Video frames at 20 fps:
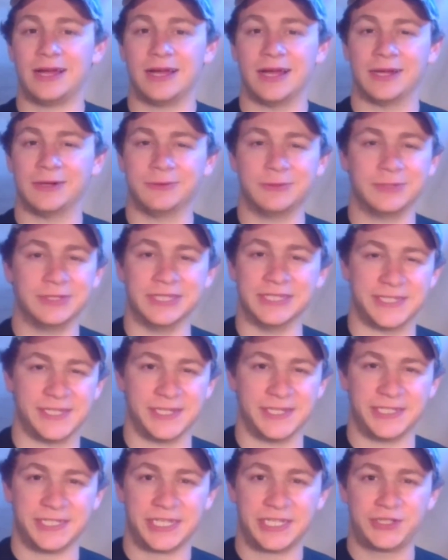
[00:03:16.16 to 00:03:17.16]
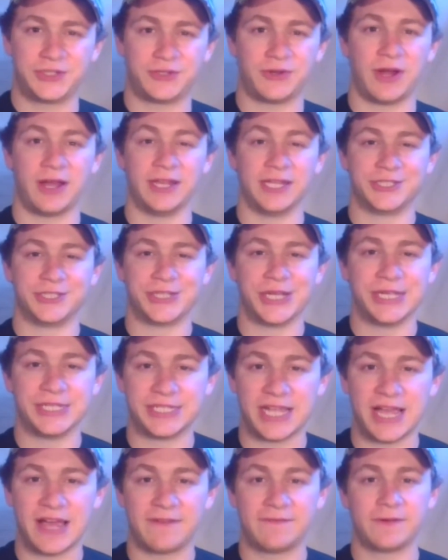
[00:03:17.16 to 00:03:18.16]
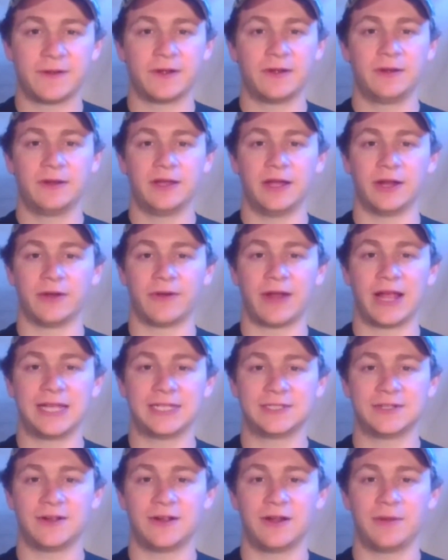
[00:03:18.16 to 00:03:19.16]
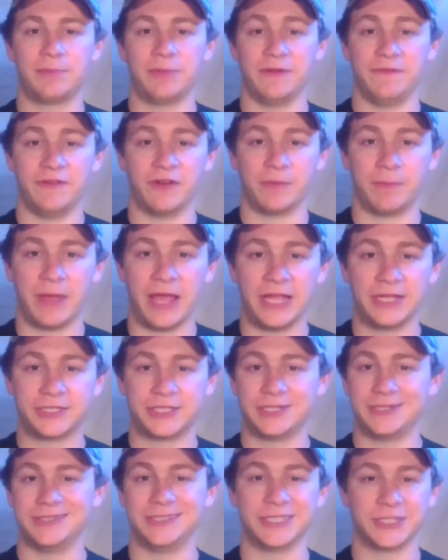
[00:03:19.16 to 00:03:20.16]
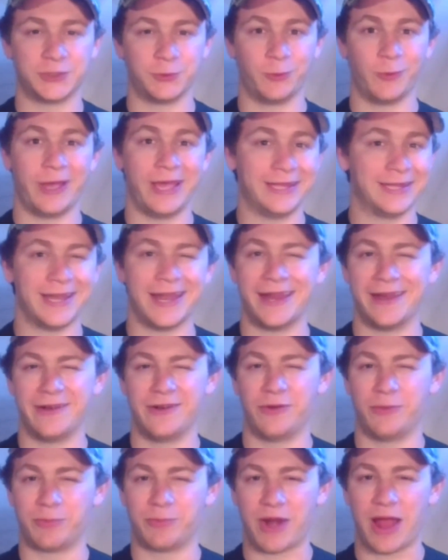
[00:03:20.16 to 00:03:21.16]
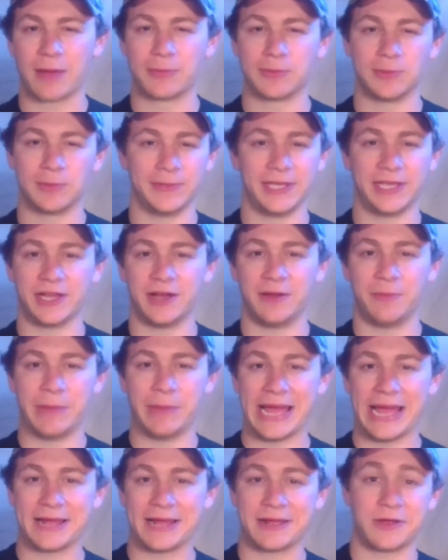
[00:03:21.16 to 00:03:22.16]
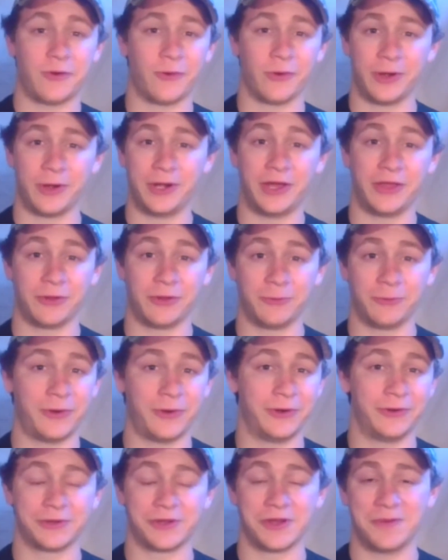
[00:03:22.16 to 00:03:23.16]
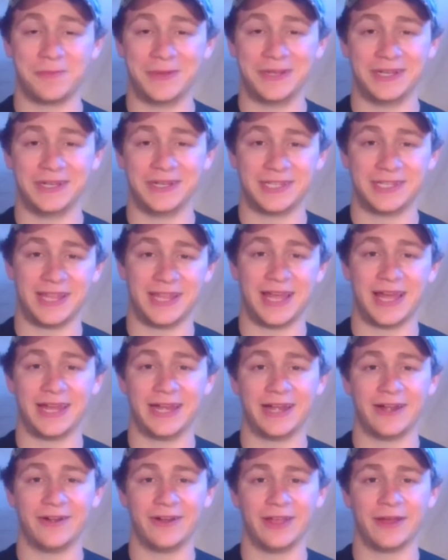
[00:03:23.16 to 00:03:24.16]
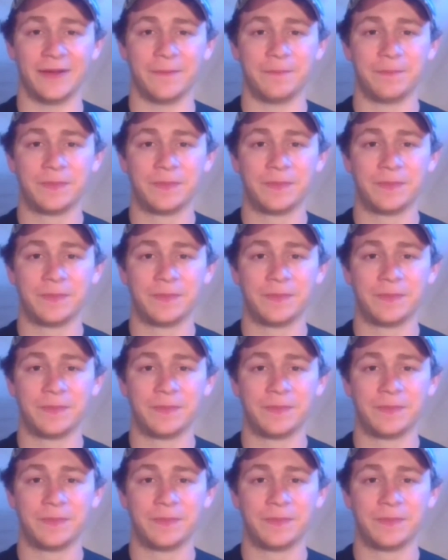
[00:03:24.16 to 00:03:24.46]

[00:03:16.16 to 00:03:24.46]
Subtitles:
I wouldn't suggest trying to chase after a grass carp. If you're patient, just wait and it'll probably come back, or another one will come into that area.